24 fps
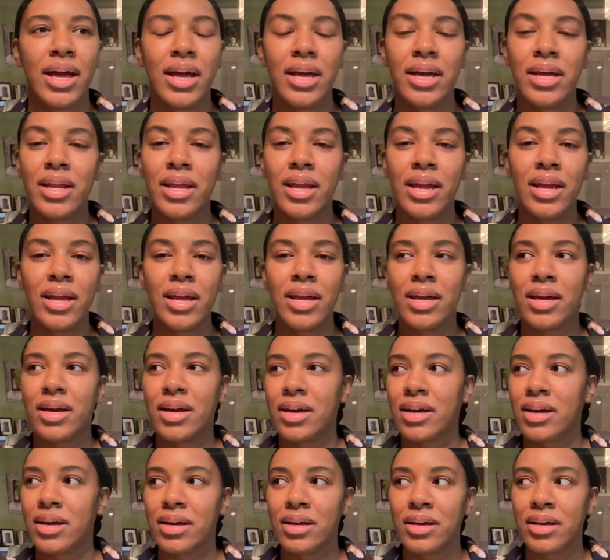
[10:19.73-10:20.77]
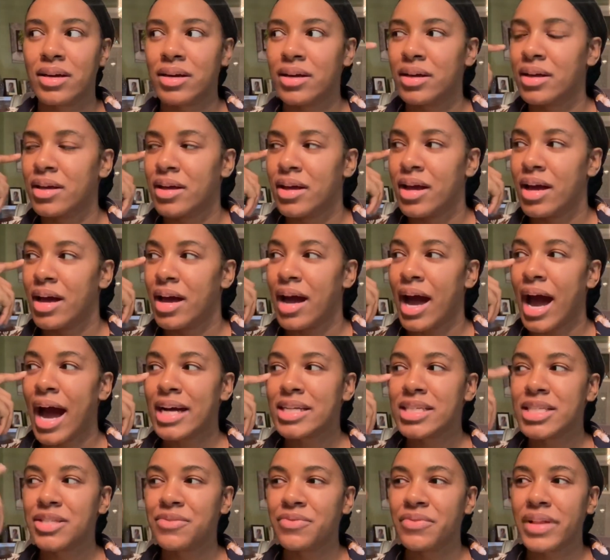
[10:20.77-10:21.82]
I
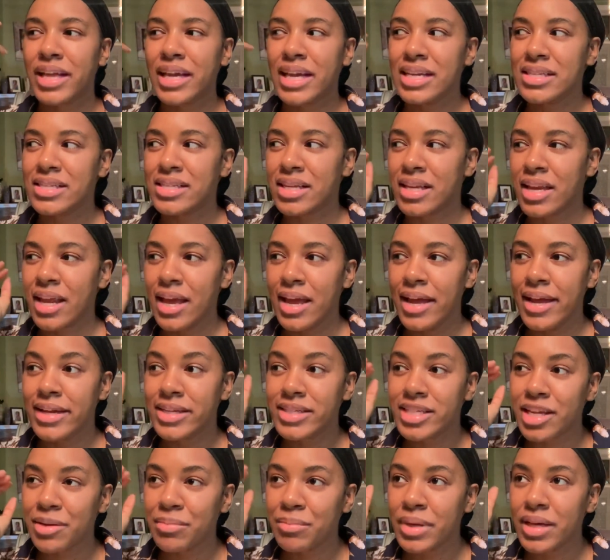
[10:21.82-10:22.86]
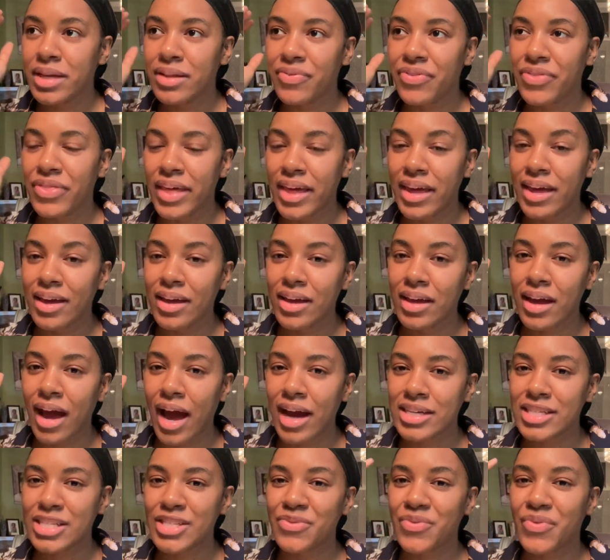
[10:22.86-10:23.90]
just feel like it's an intimate thing.
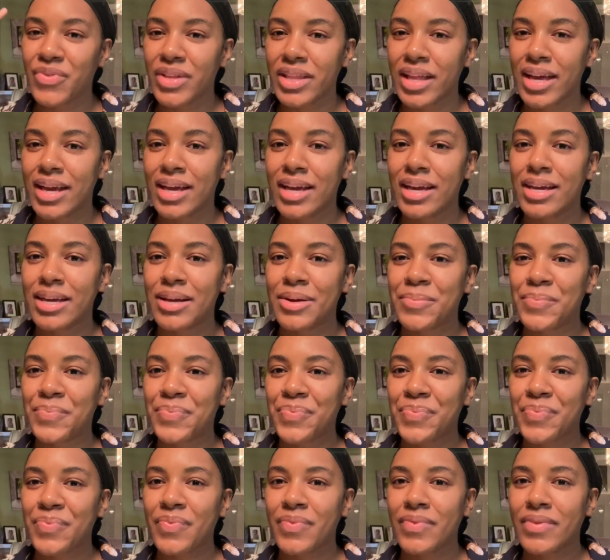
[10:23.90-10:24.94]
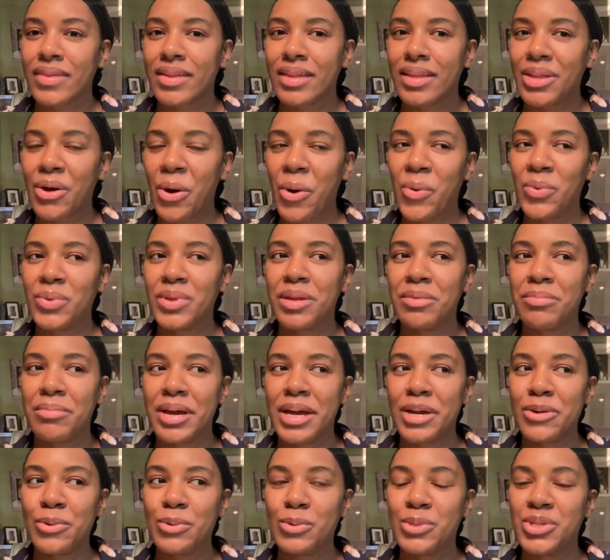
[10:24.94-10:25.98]
I just feel like the only
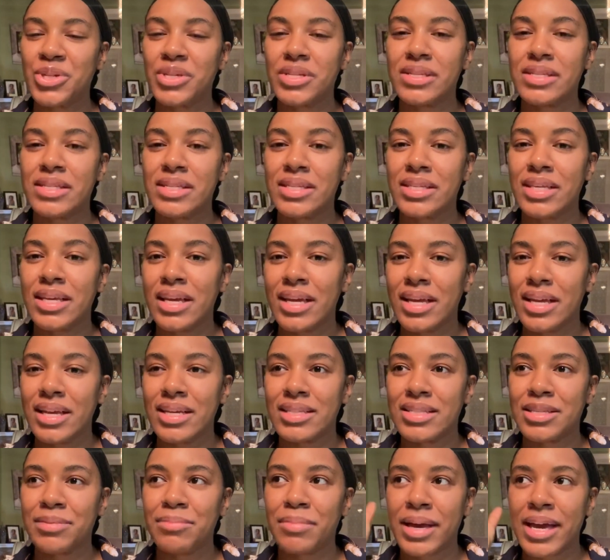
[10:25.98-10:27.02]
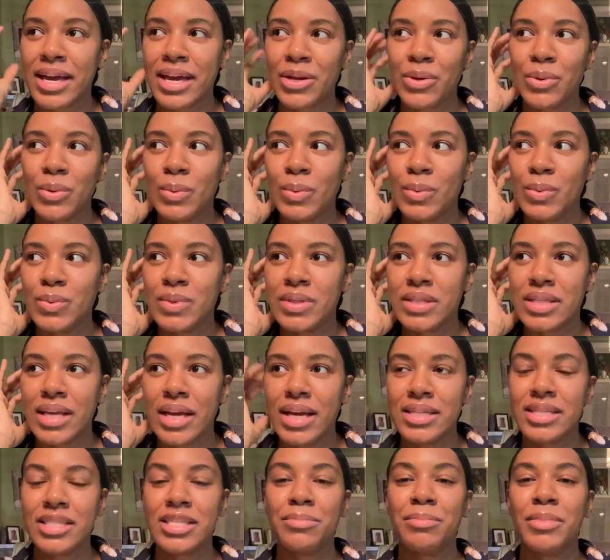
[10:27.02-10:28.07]
man who should see it is the man who's
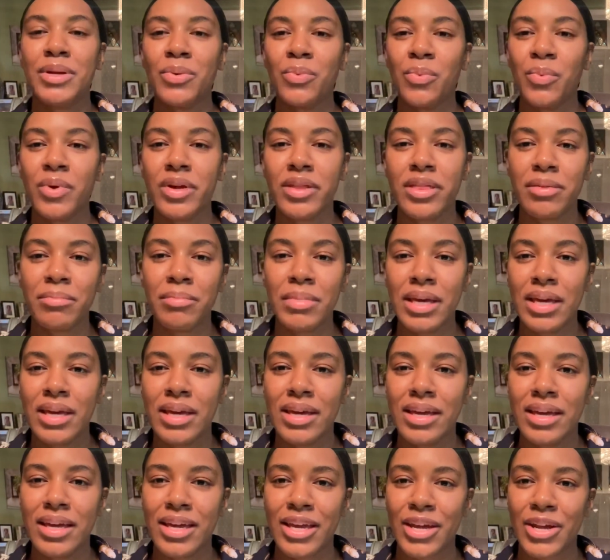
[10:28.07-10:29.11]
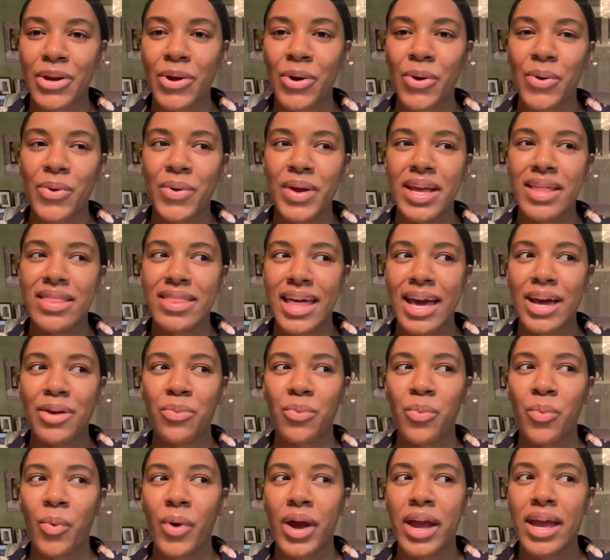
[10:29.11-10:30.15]
intimate with me, you know, in that
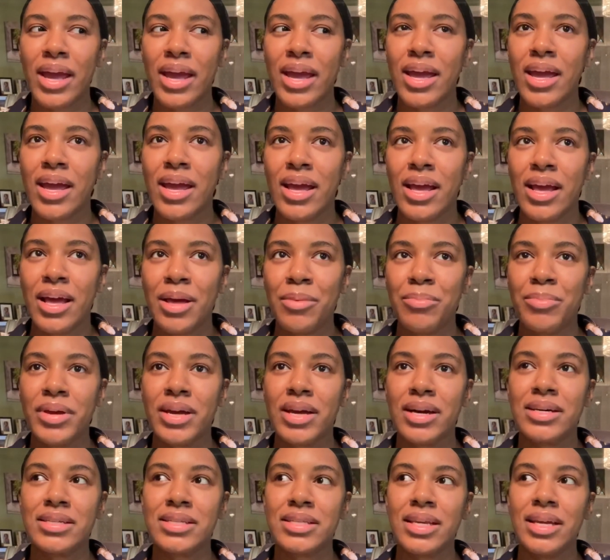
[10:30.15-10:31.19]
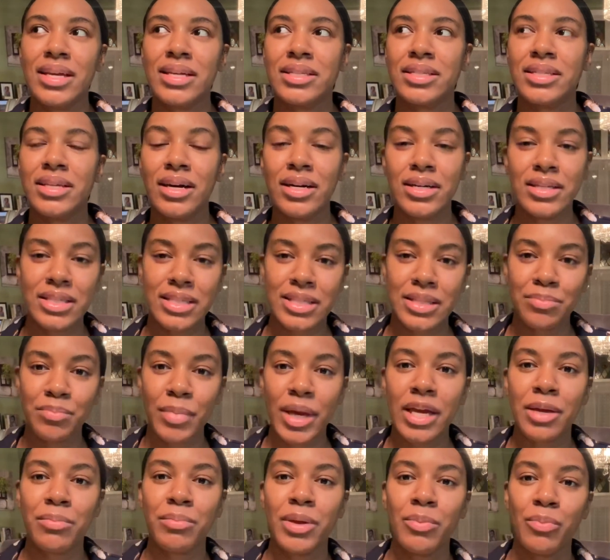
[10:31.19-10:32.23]
way, because it does
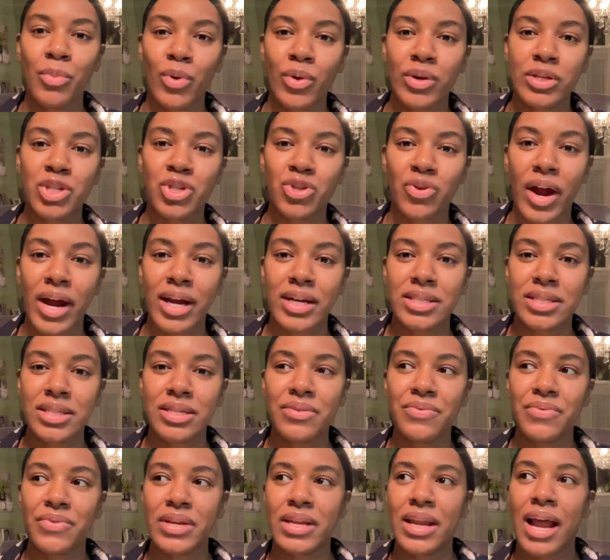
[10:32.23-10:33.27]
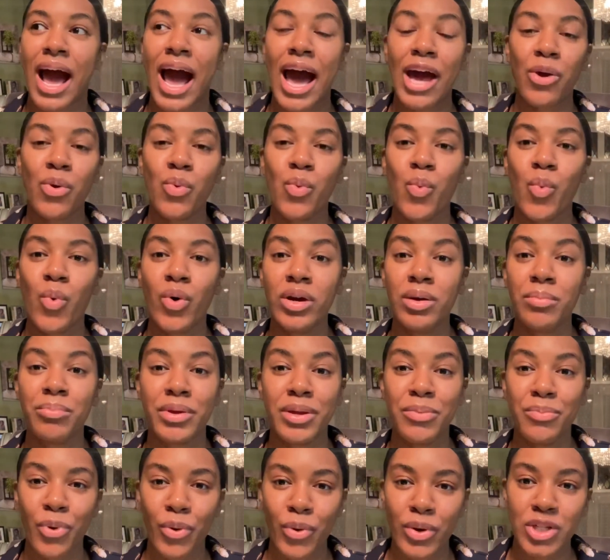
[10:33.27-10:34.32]
make me more attractive, and I don't want to
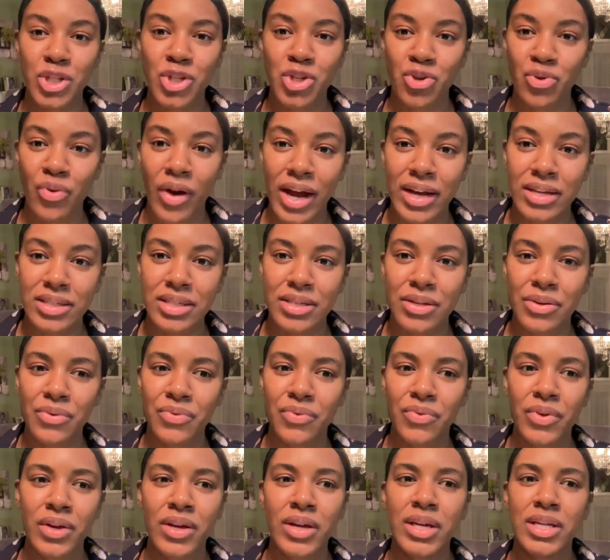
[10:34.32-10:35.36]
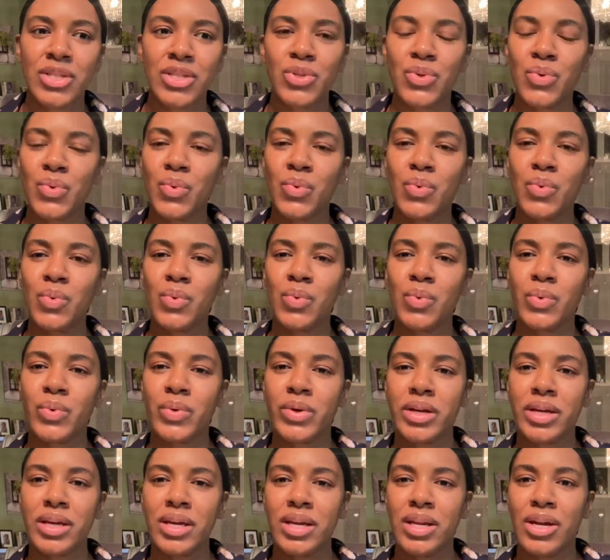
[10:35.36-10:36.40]
be more attractive to,
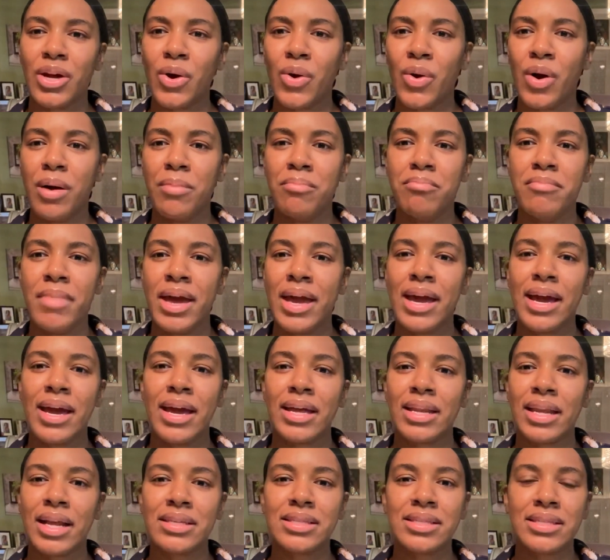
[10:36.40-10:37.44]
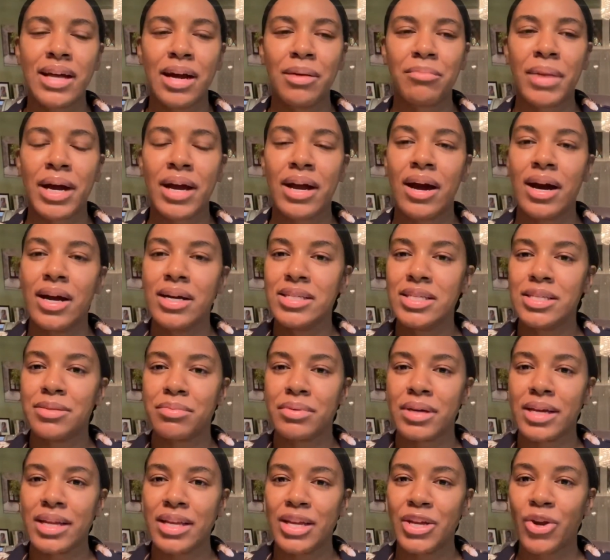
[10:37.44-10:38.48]
you know, a man that's not my
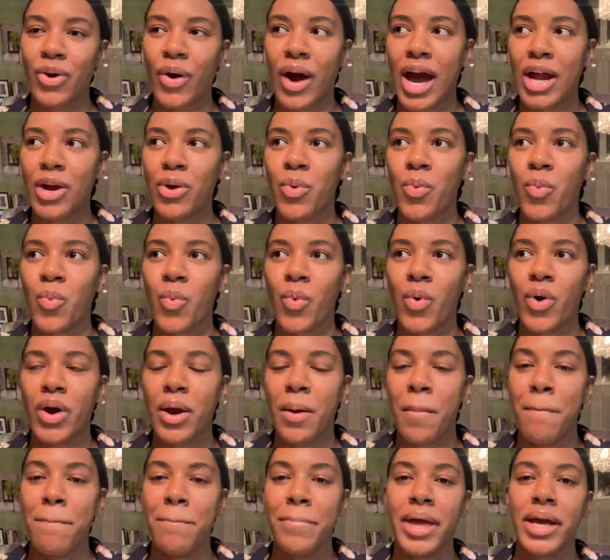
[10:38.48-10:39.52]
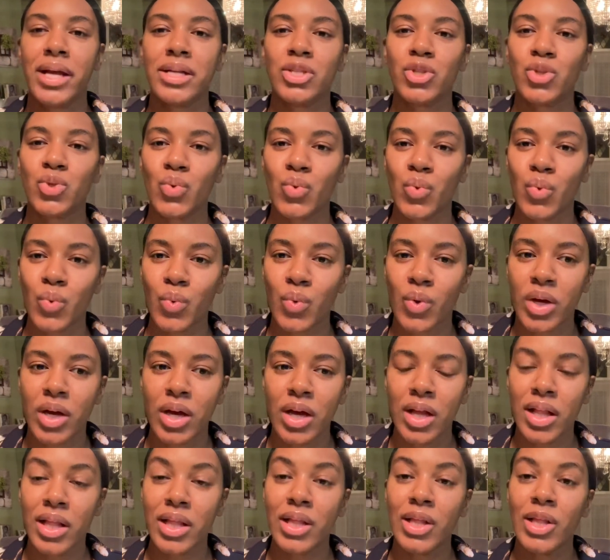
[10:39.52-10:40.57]
husband. You know, I don't want men to
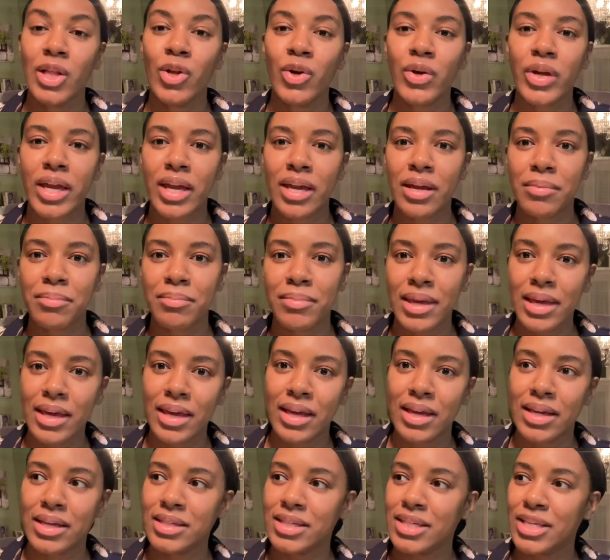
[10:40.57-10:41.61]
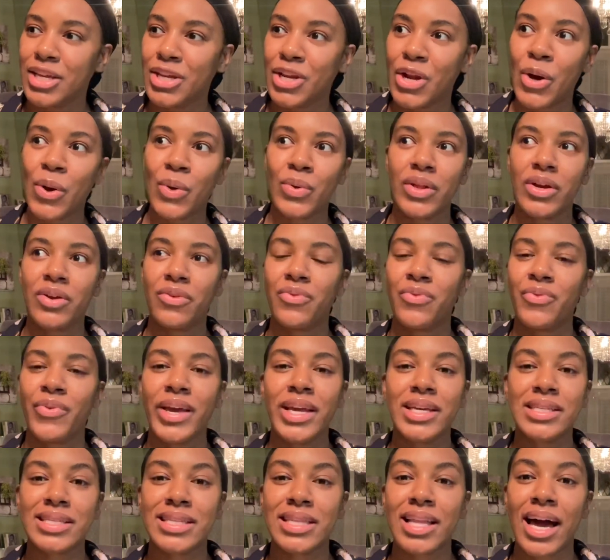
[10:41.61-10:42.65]
look at me and, you know, their
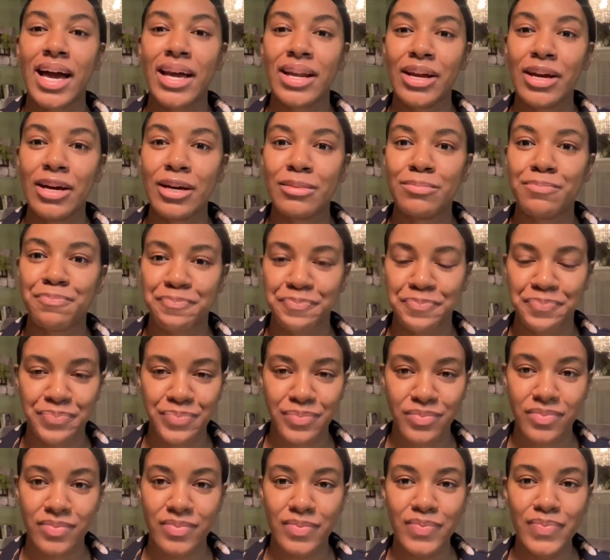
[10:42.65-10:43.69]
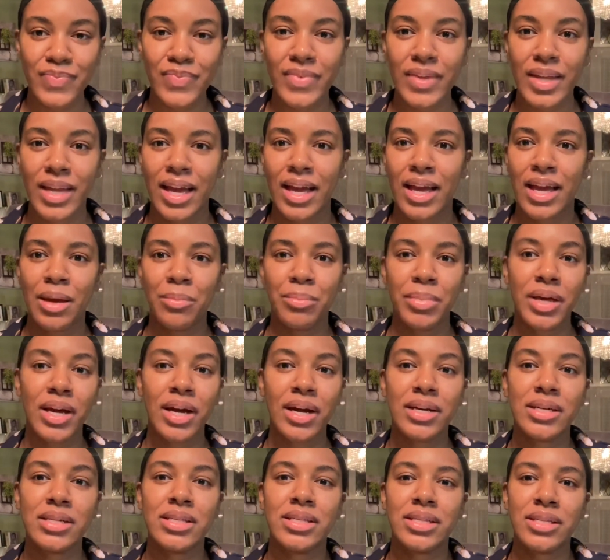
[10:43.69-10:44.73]
face light up
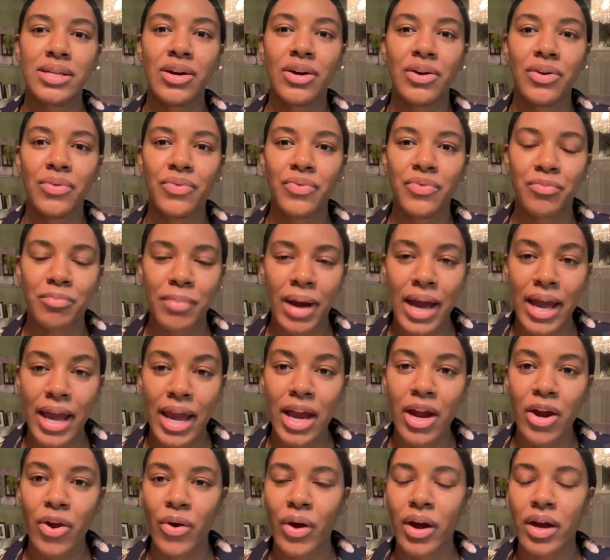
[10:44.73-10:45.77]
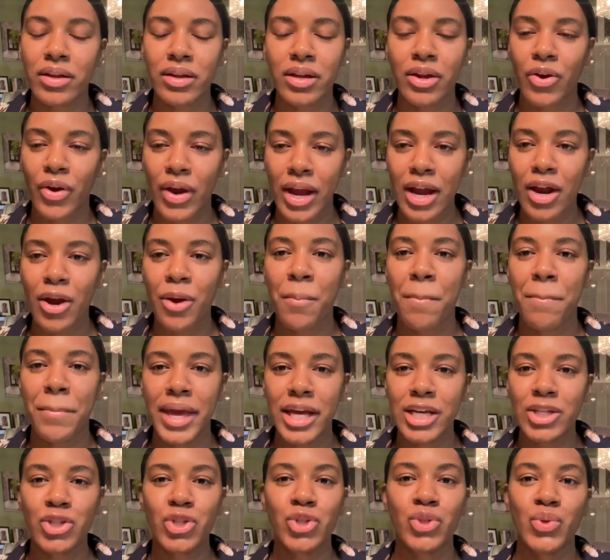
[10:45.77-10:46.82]
because of my hair. Your hair
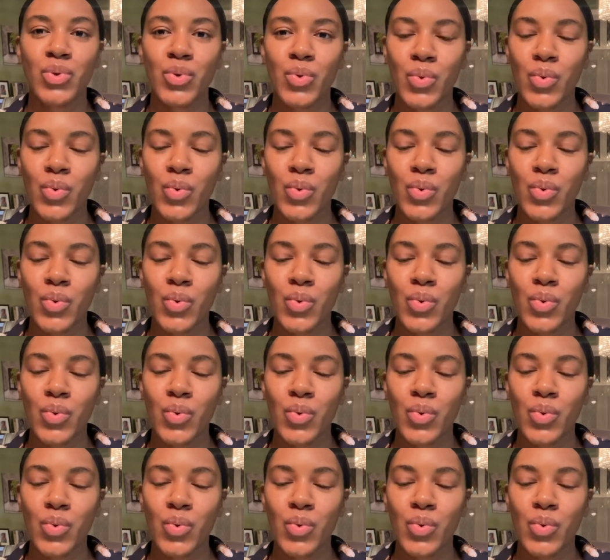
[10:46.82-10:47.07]
makes